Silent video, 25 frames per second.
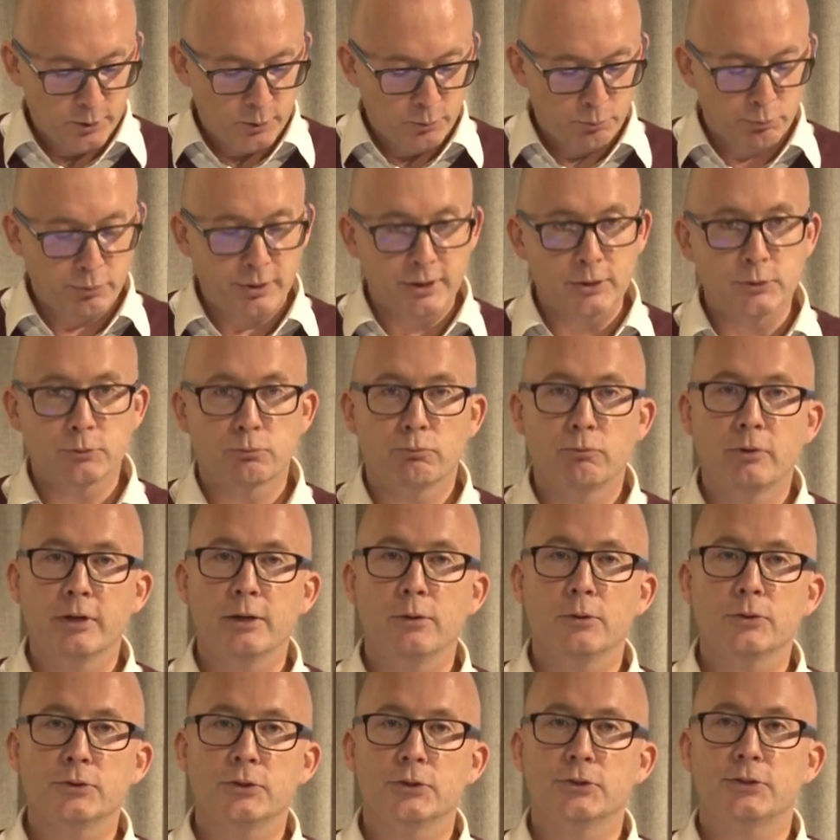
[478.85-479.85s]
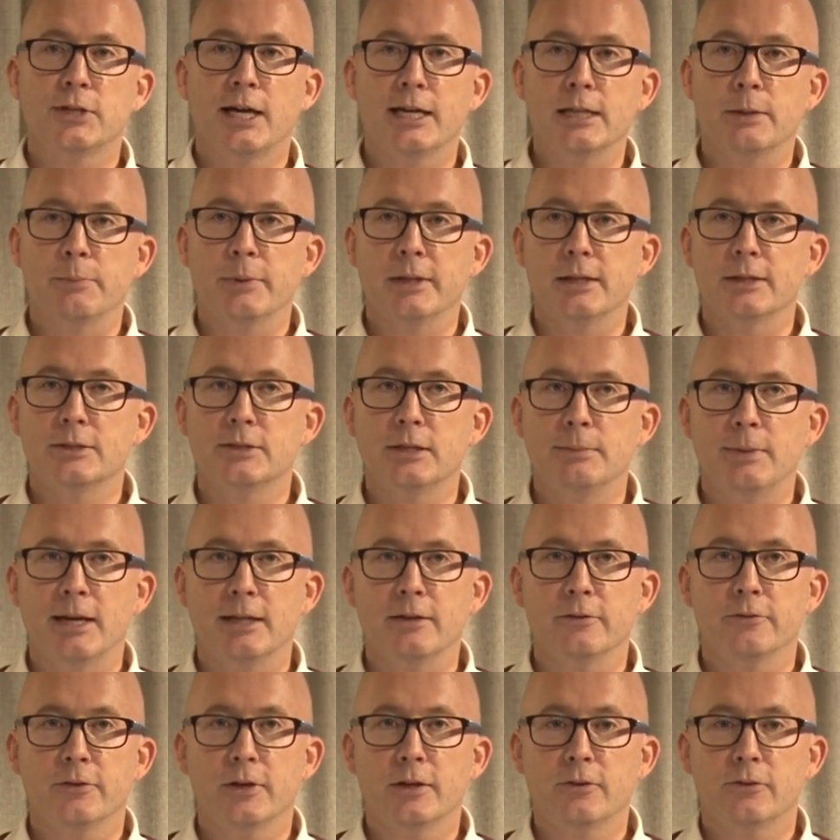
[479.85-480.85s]
brings real sustainability
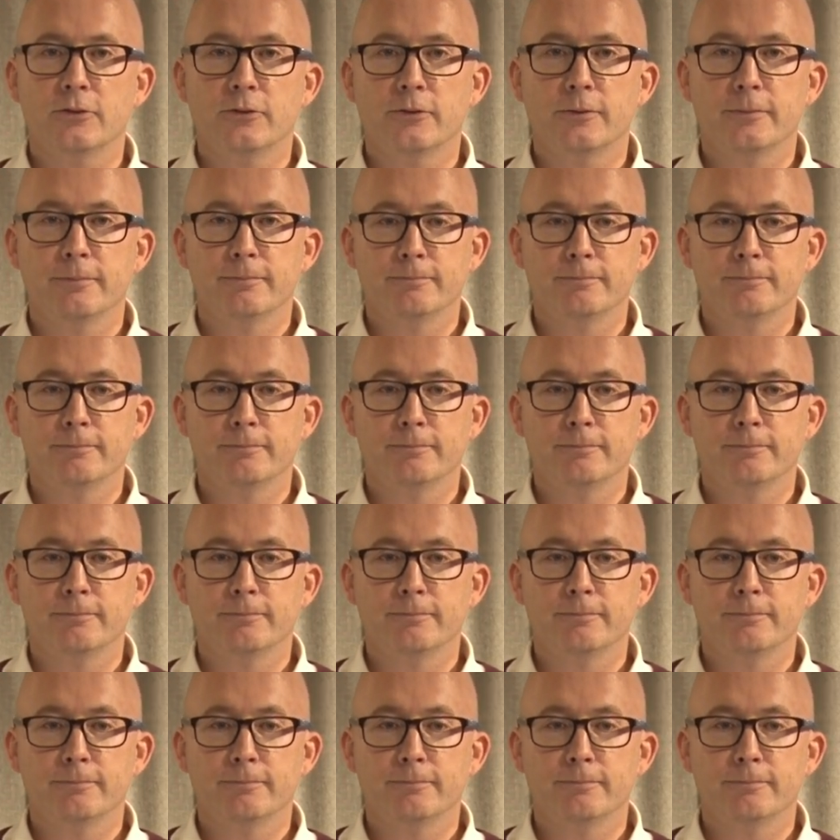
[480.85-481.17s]
benefits.